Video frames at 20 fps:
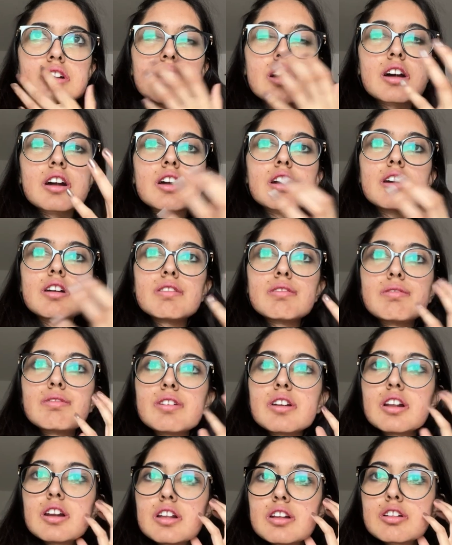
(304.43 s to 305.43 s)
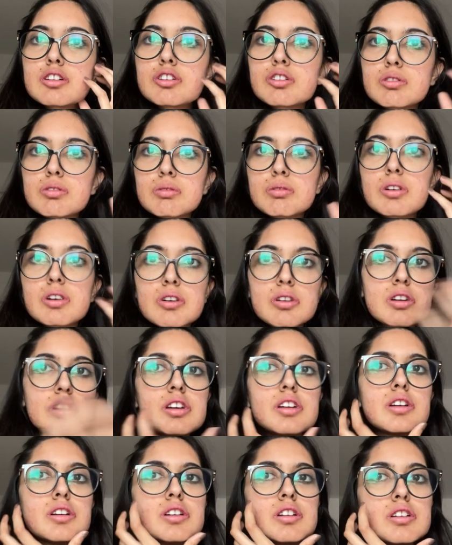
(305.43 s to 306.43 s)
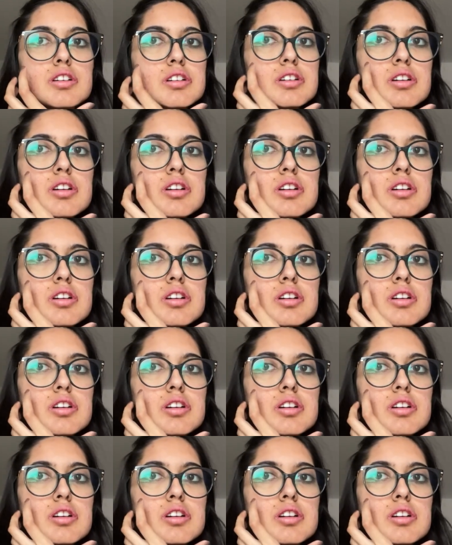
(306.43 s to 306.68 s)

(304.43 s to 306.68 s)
I can feel it swollen